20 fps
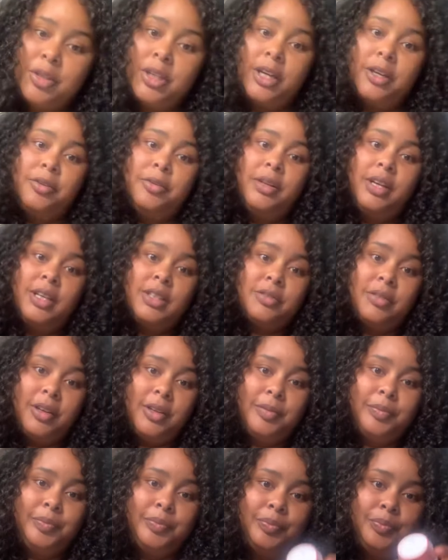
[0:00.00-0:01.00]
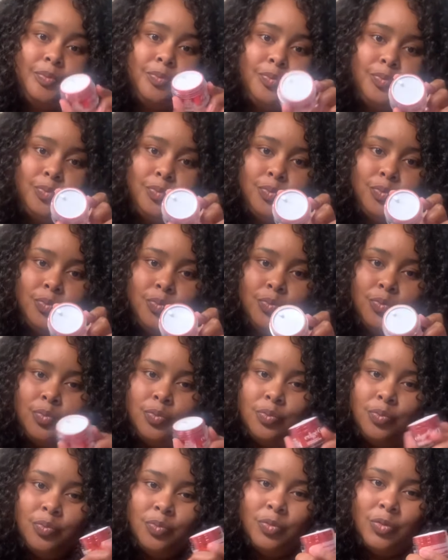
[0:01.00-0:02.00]
gotta do next, right?
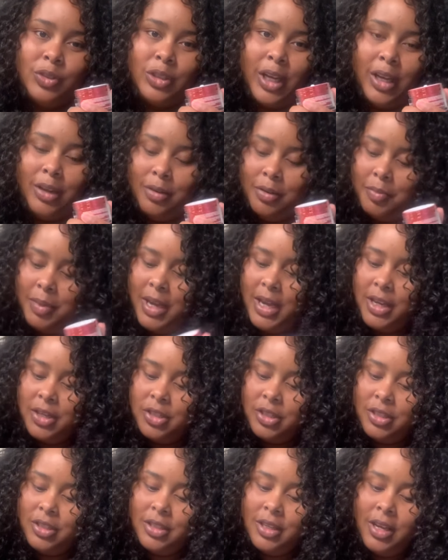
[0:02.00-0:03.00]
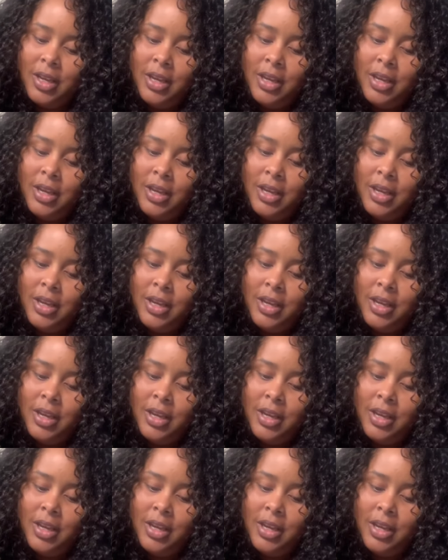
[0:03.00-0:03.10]
Tame them edges.